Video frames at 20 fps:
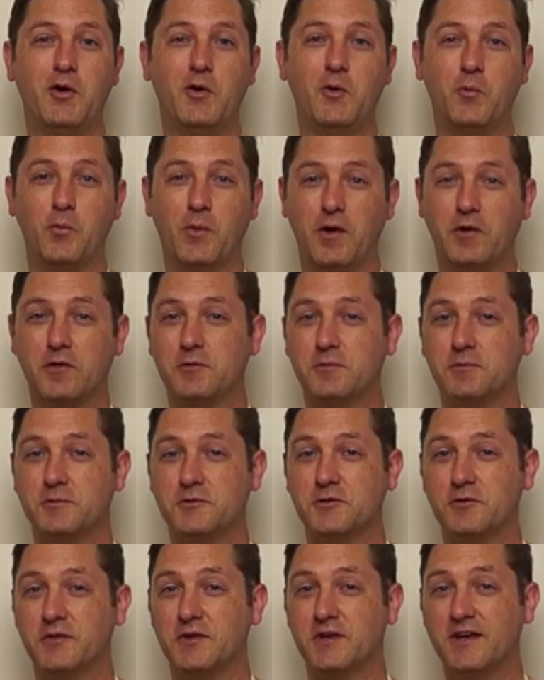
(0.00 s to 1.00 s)
Welcome
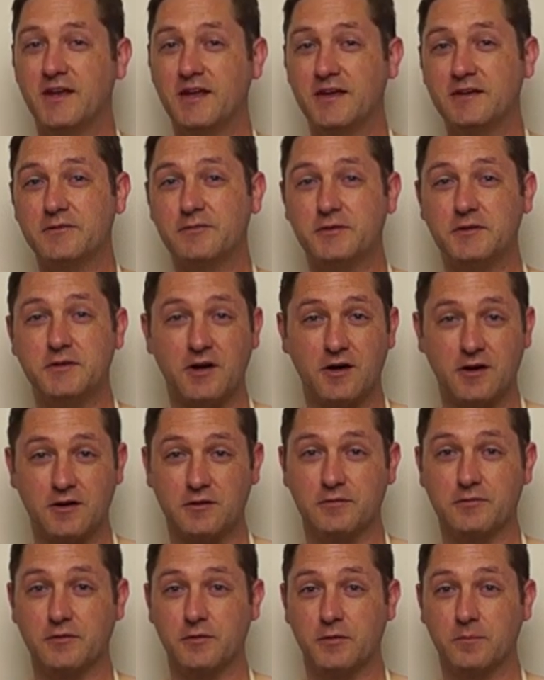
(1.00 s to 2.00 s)
to The Naked
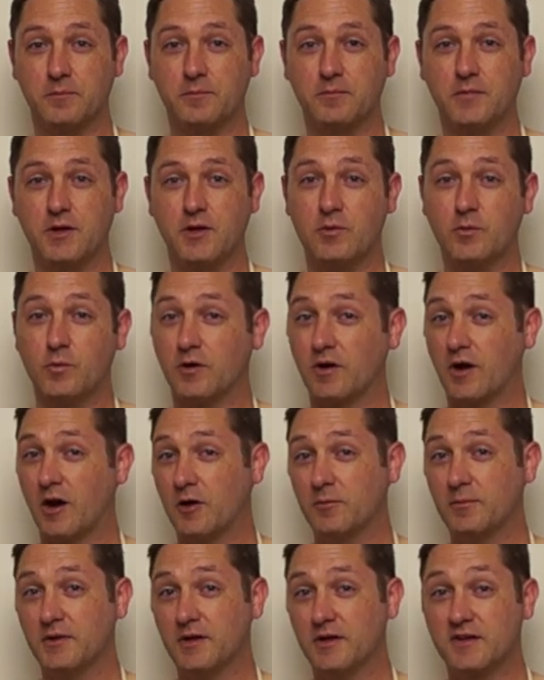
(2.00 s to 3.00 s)
Photographer, where I'll
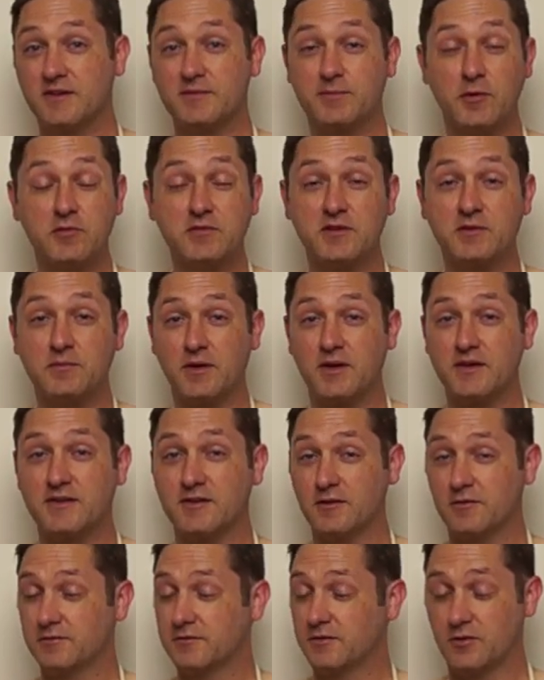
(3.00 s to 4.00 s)
be exposing
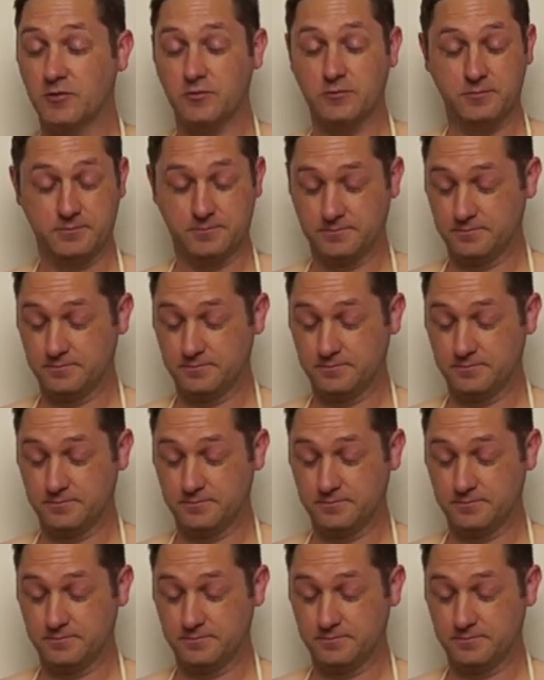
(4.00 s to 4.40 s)
myself. No.